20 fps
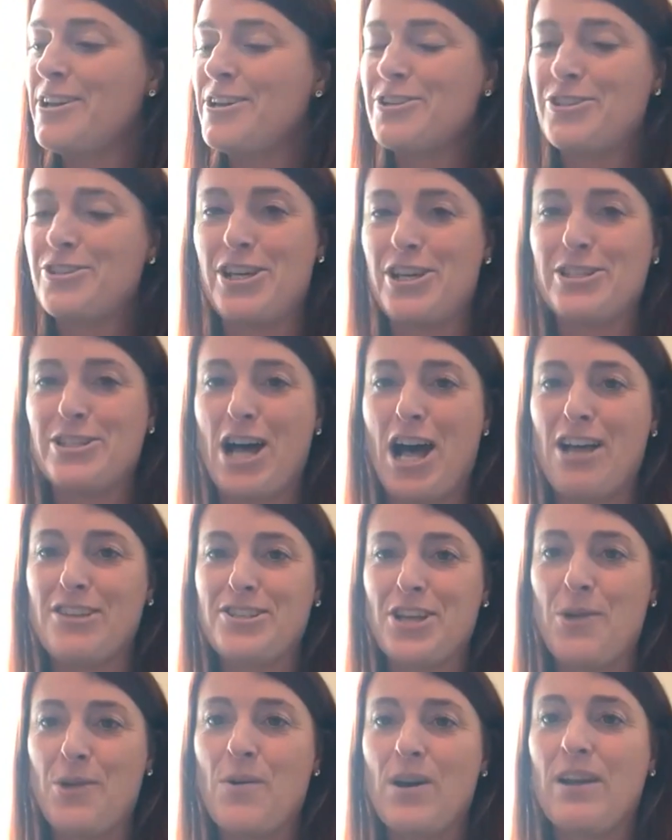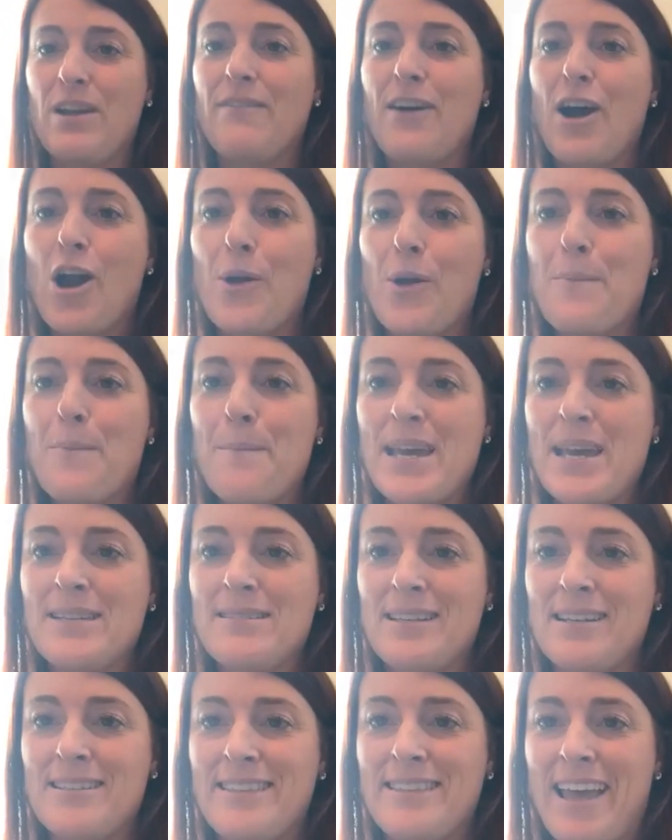She is also one of our
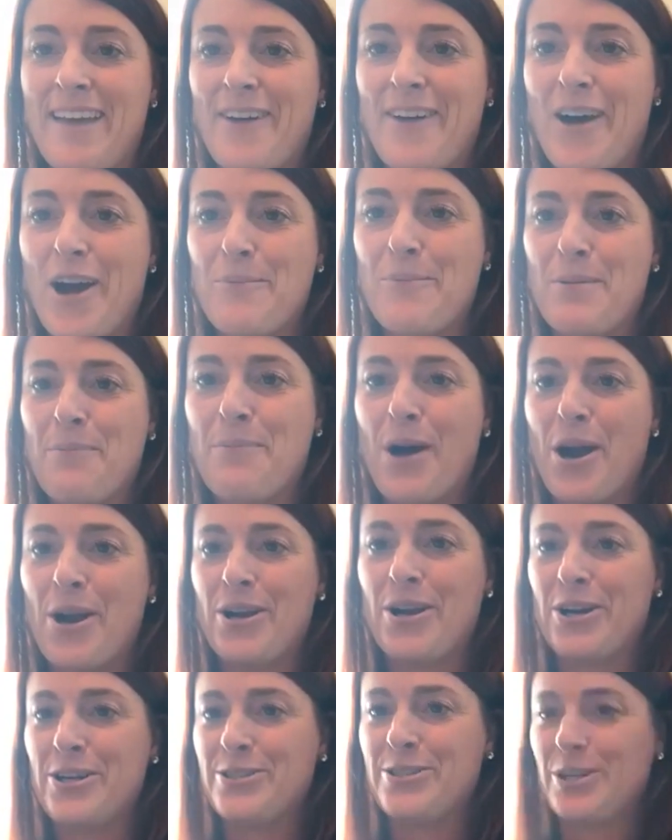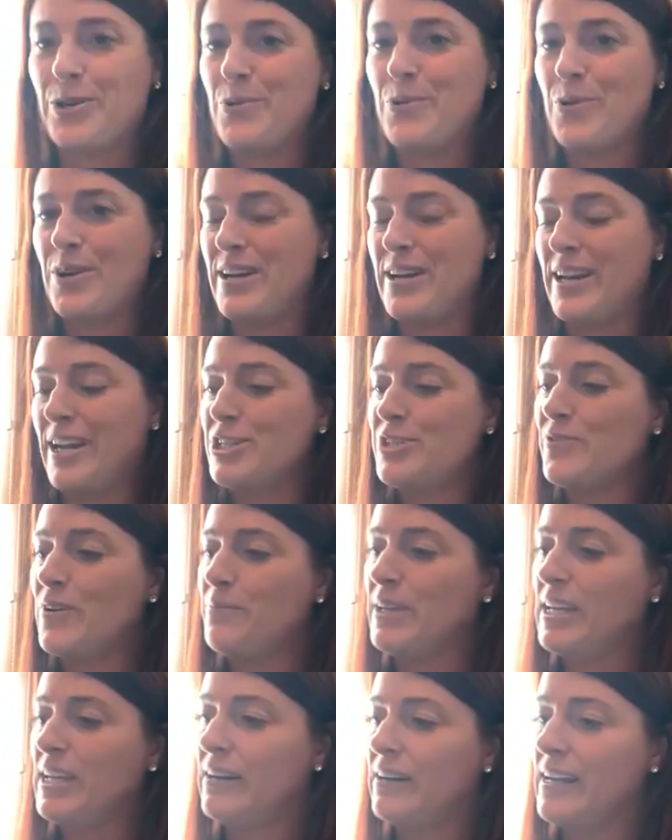amazing Safe Harbor partners and coordinators
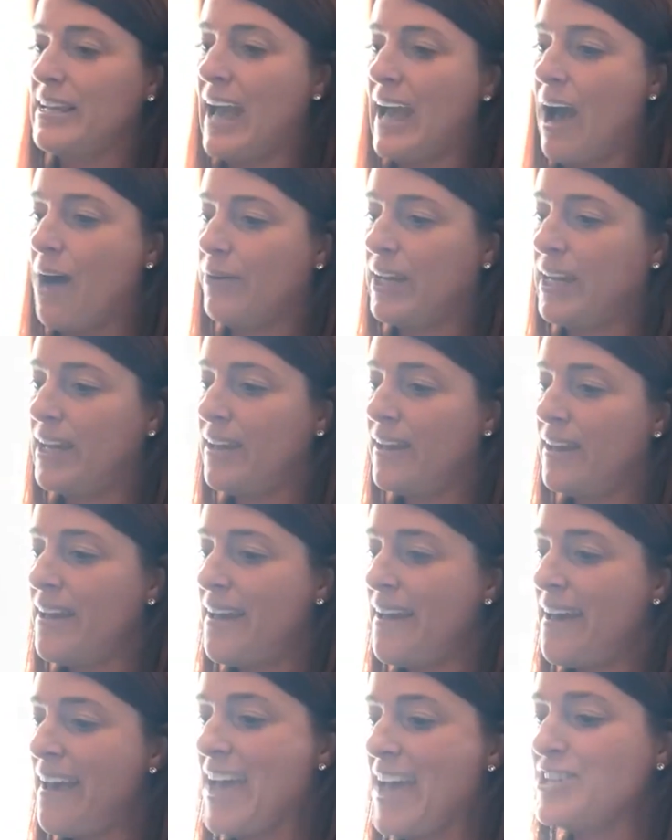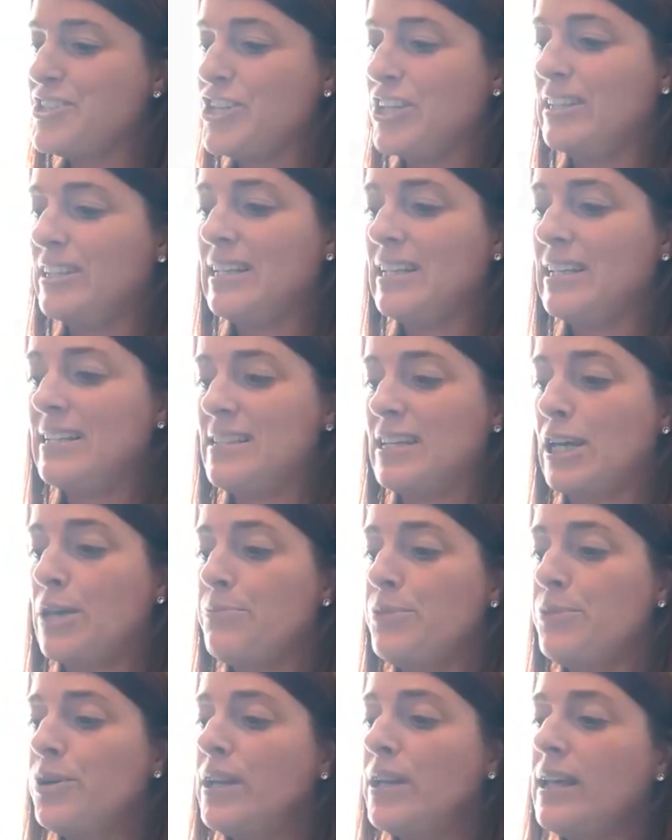from Erie County, and she leads the
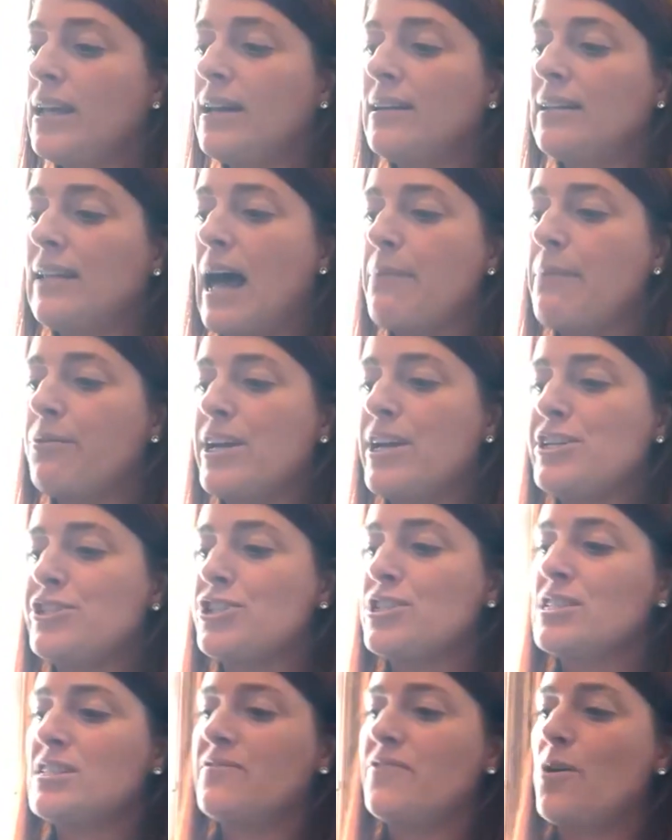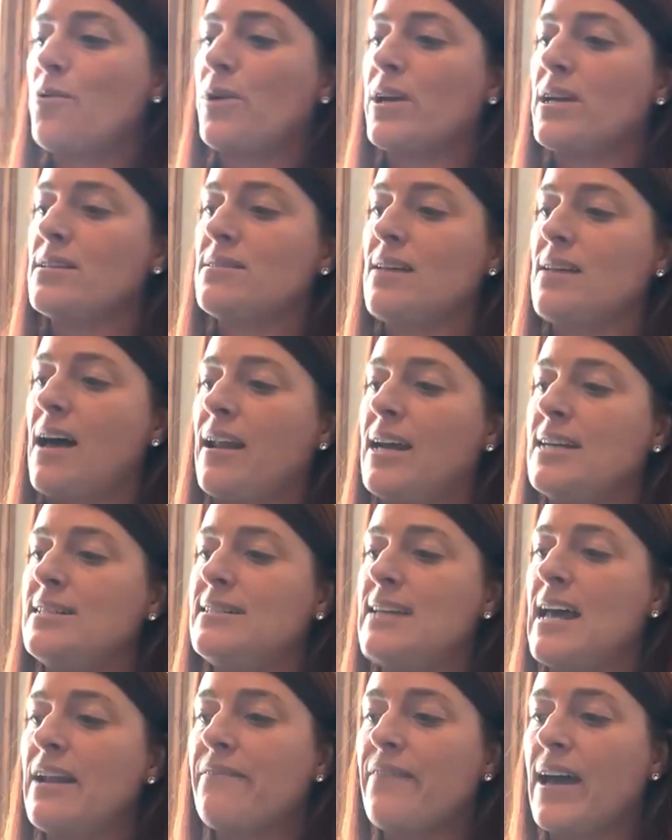community collaborations focused on
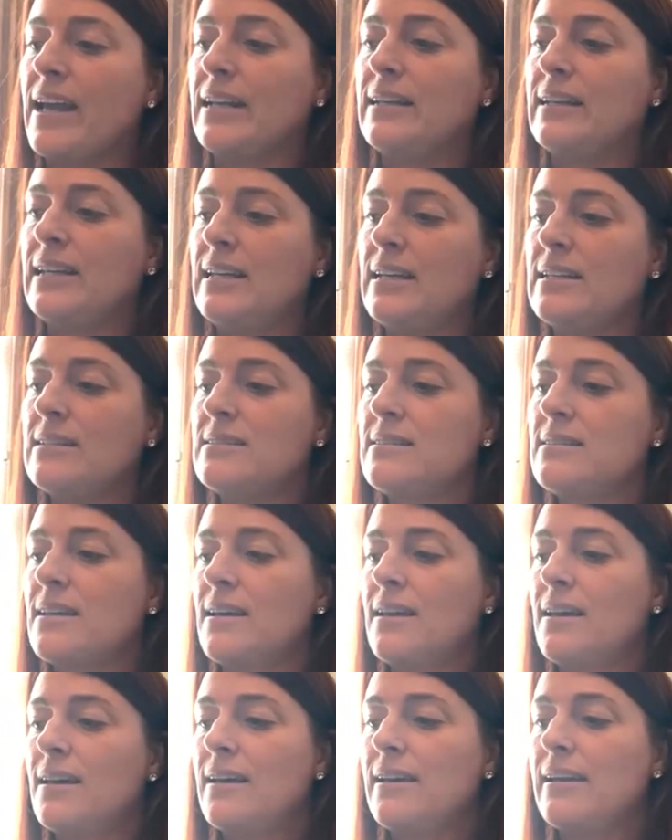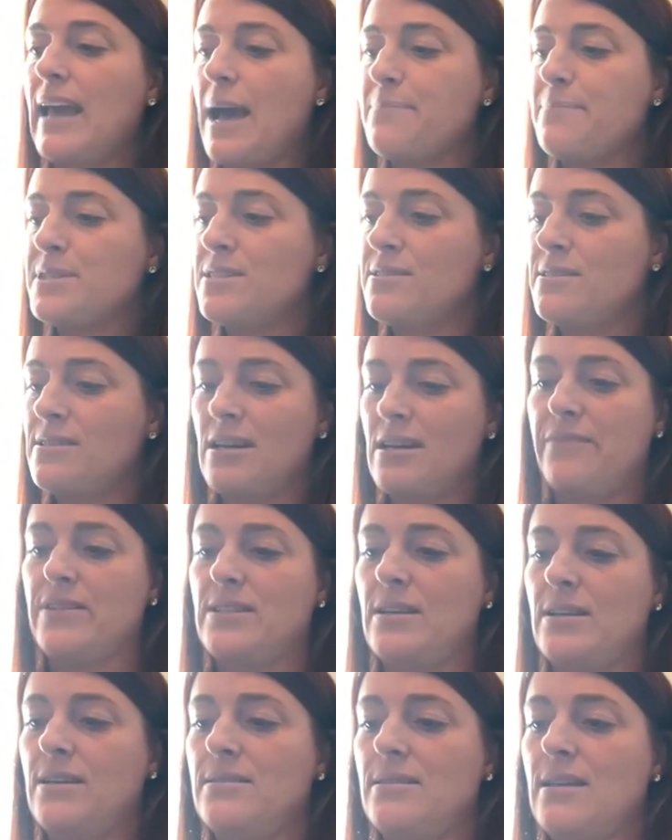identifying needs, gaps in
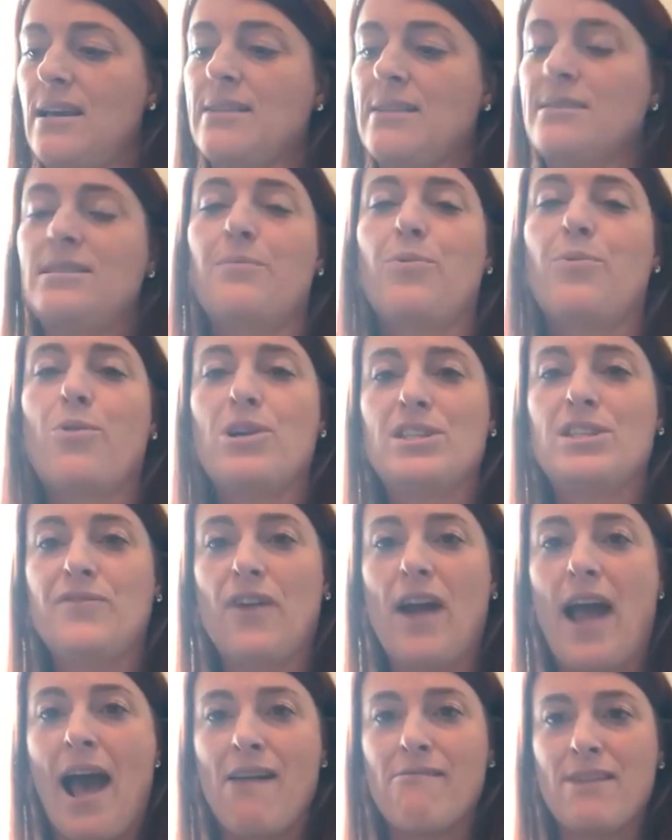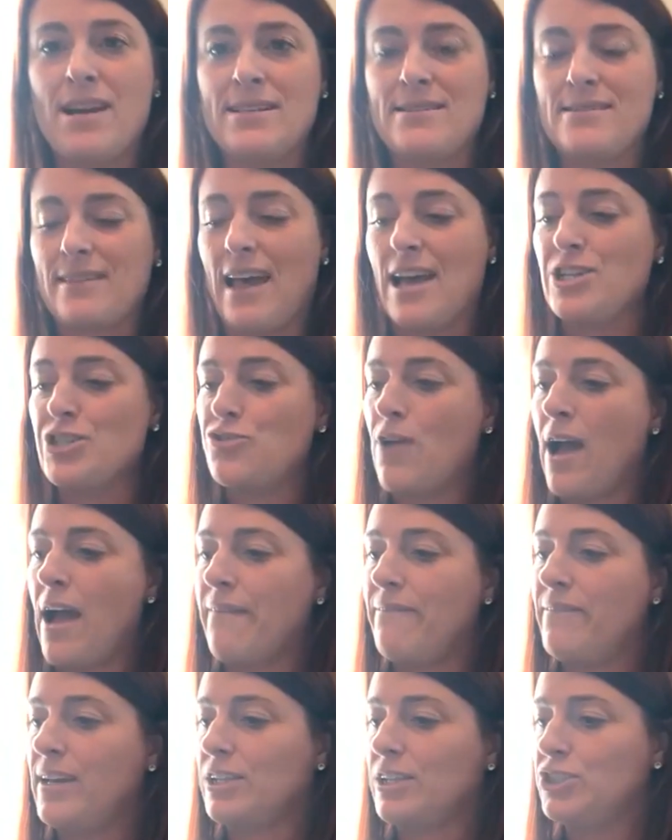services, and supports for at-risk and
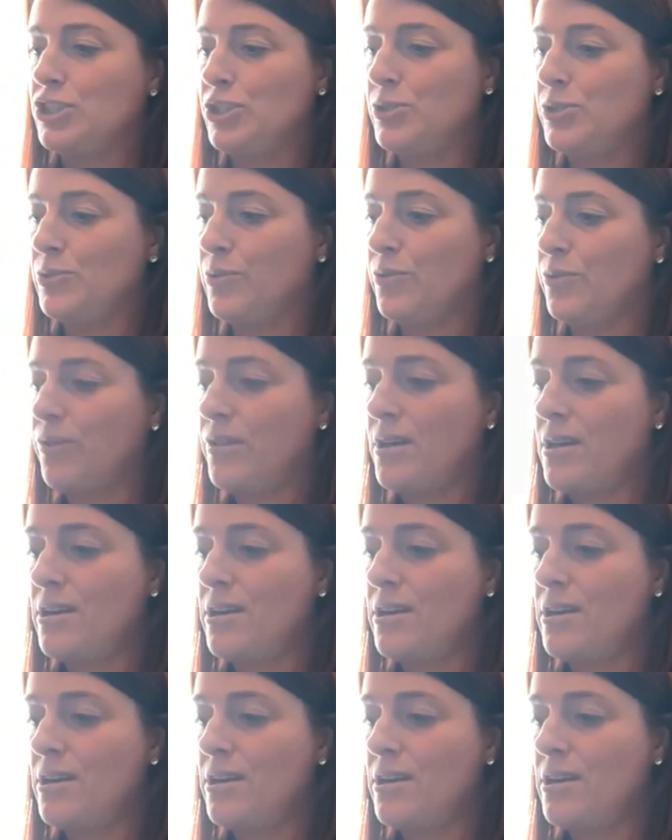trafficked youth.